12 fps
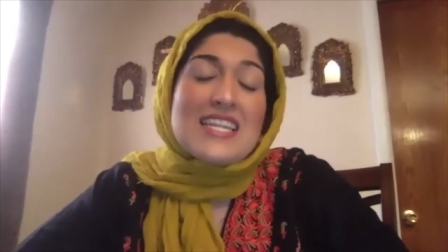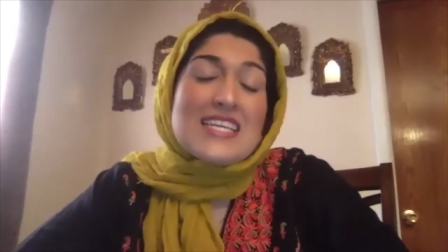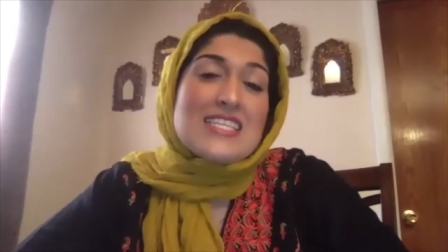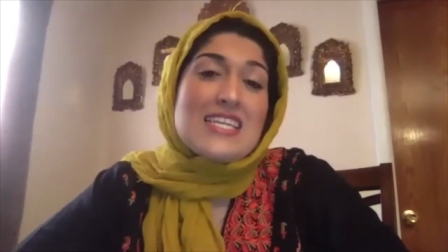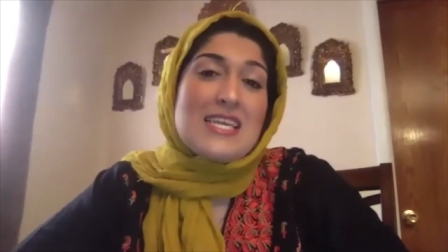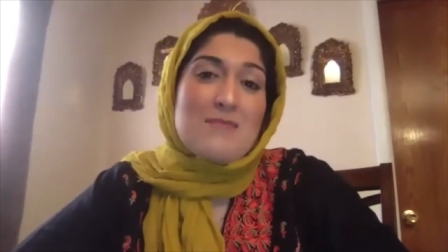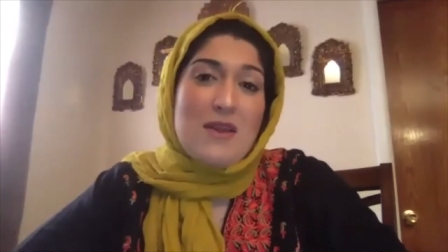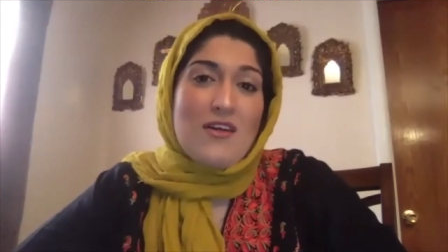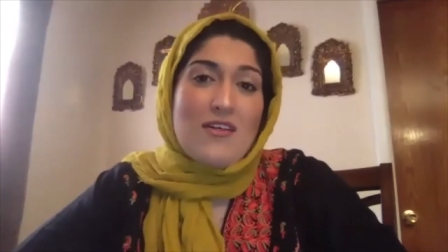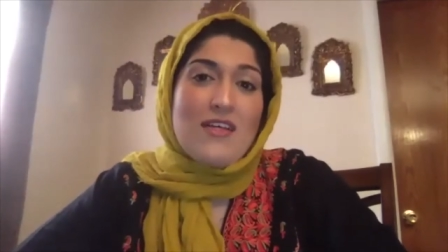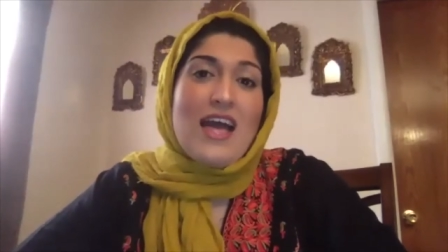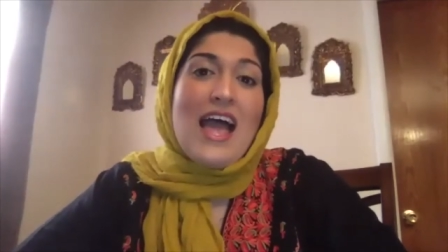send us an
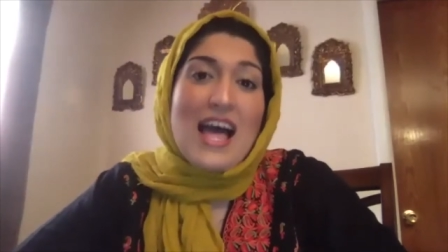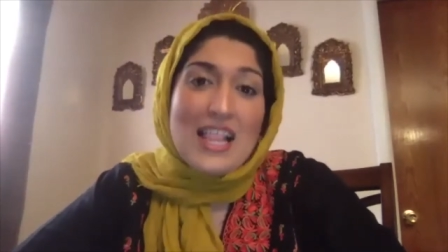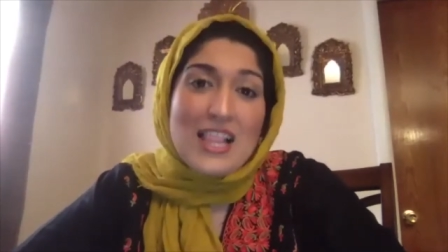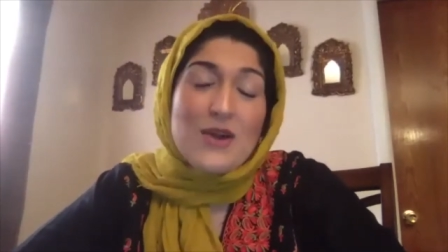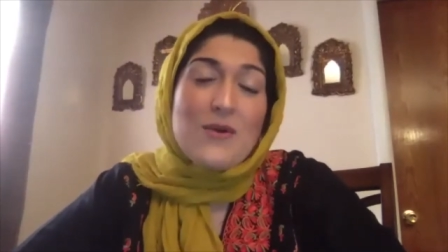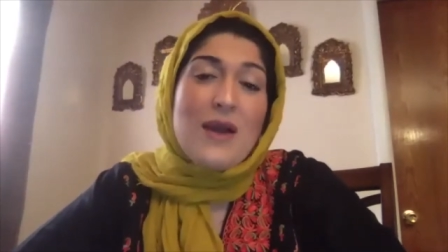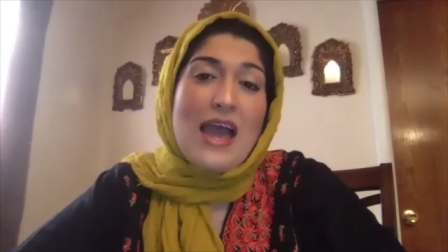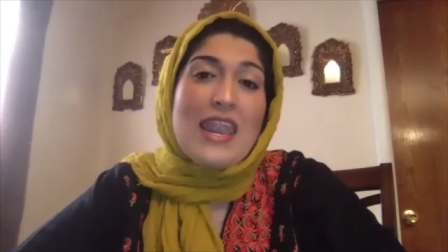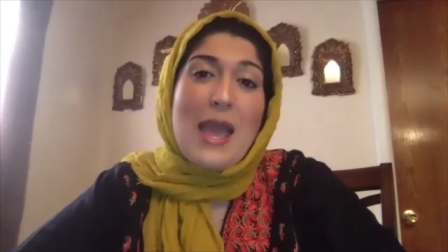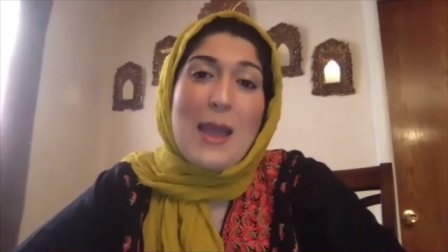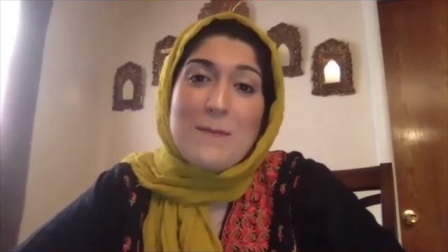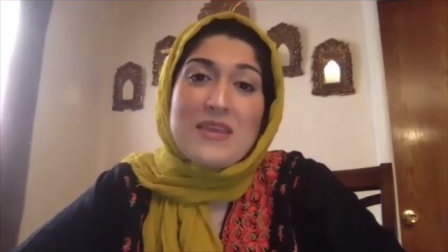email,
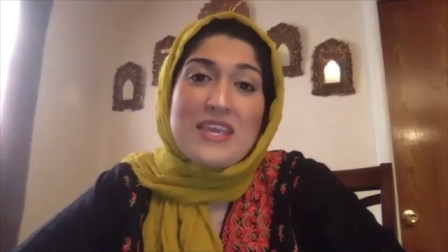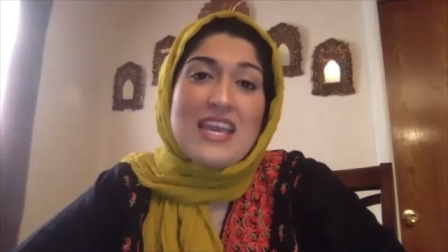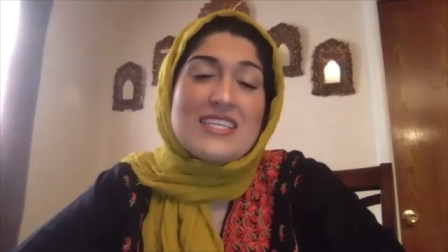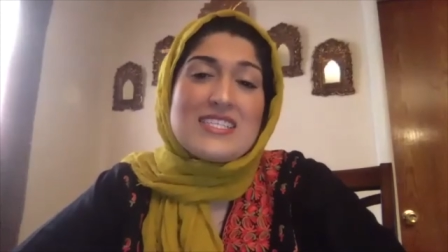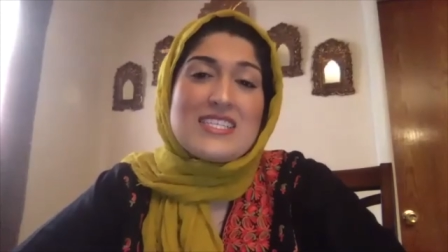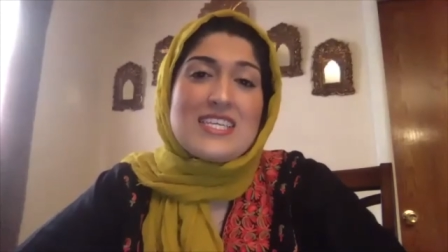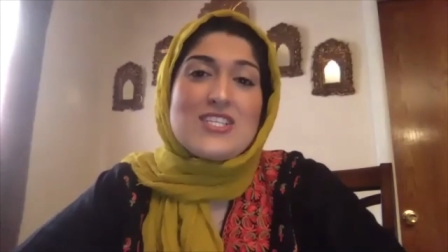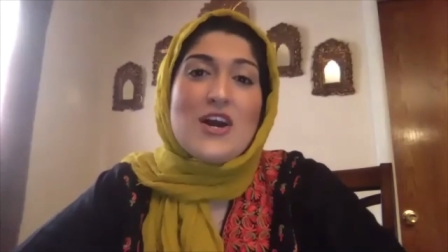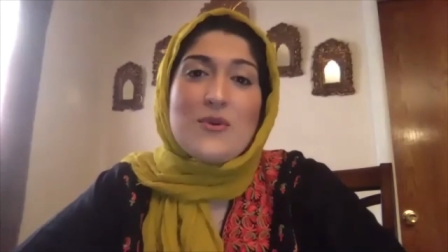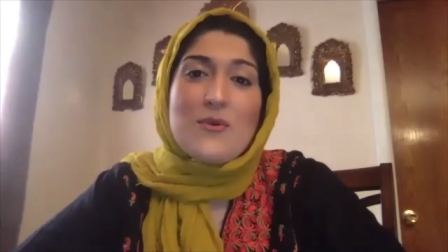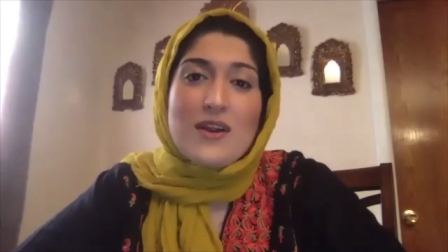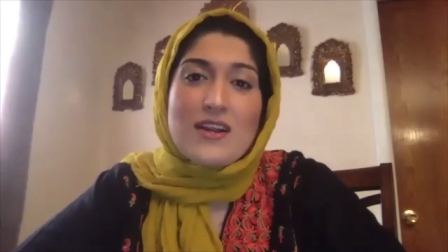
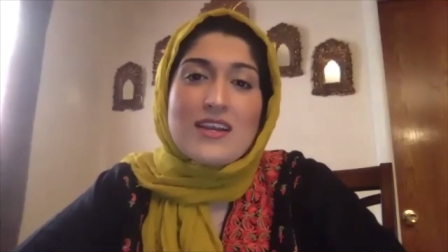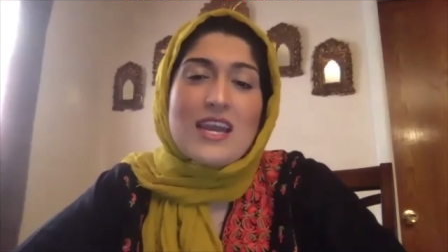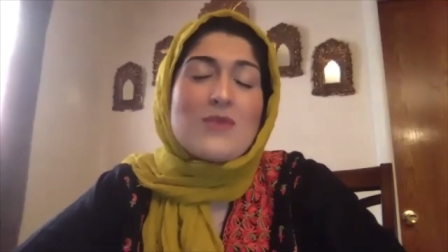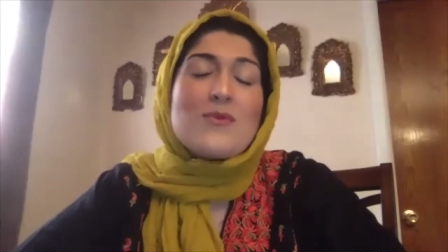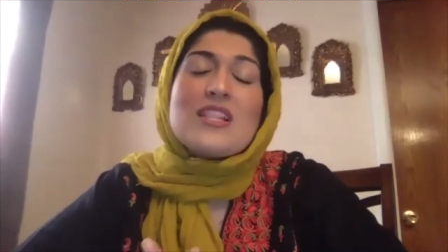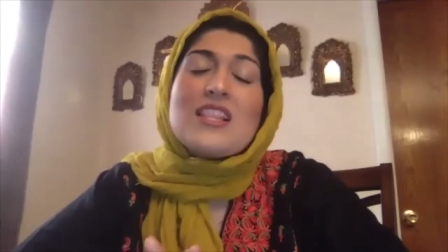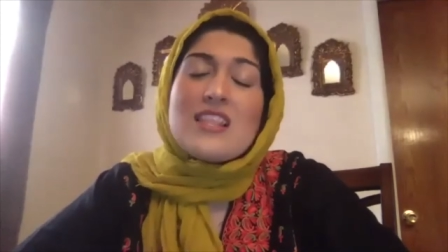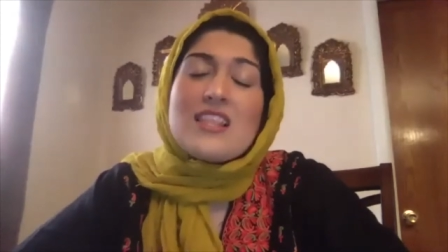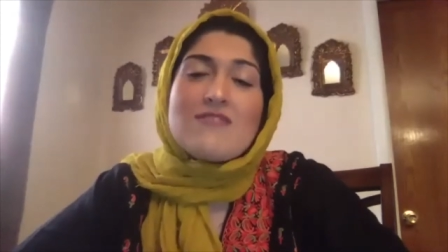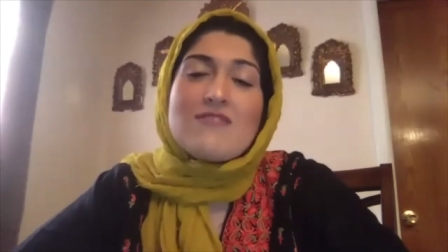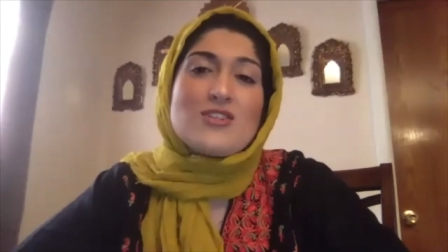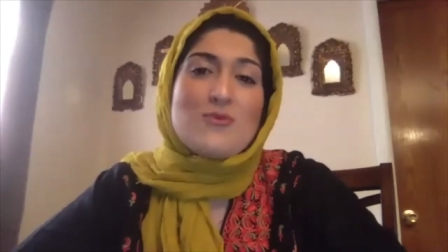hello@mpac.org, and we'd
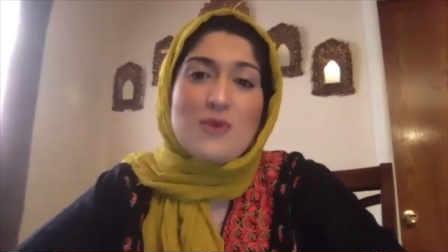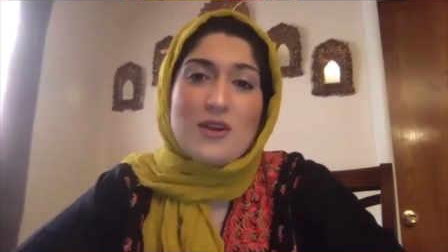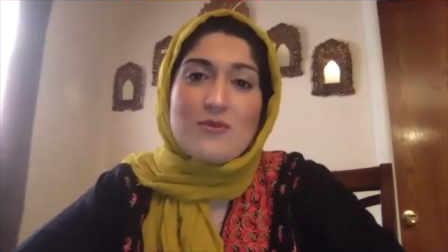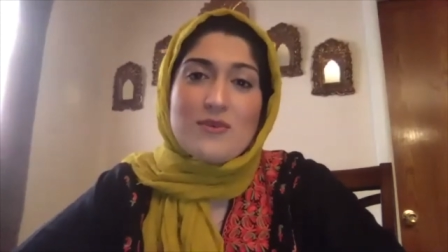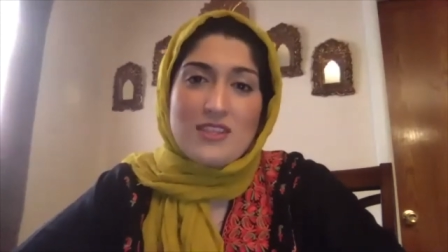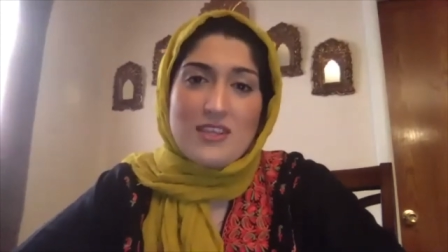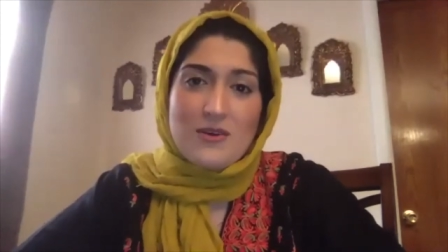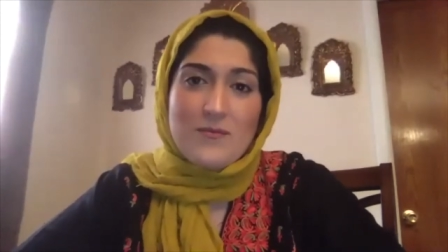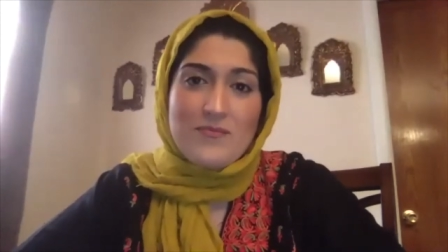love to work with you.